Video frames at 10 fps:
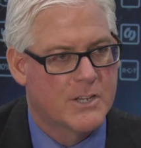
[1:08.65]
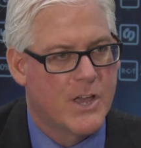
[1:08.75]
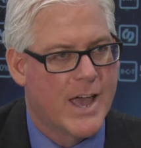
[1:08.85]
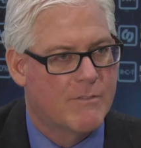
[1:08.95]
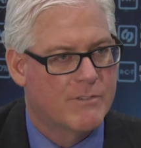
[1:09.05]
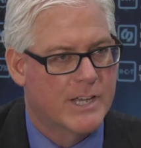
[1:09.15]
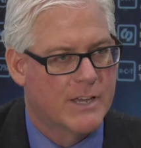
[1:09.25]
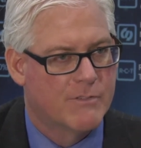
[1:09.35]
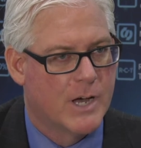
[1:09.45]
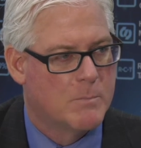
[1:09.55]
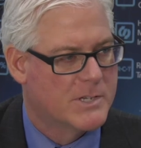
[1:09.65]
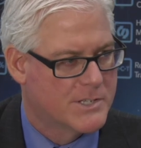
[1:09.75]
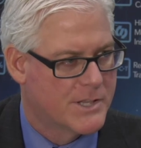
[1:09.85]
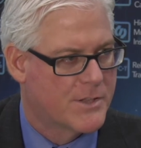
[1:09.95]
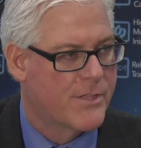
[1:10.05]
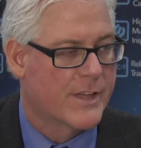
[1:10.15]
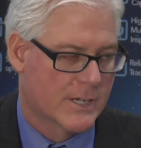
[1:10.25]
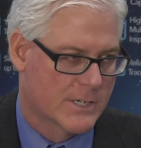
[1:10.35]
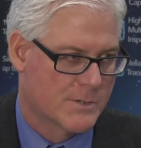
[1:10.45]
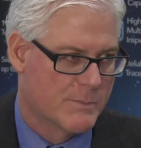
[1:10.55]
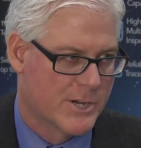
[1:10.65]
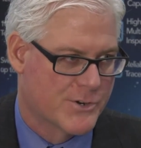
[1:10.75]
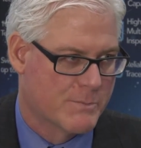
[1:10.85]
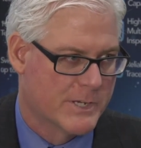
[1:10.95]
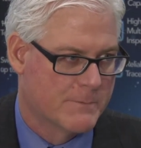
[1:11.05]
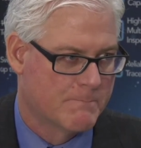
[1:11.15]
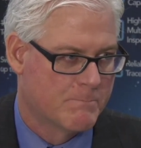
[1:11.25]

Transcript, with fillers: you have to give up is the thickness measurement.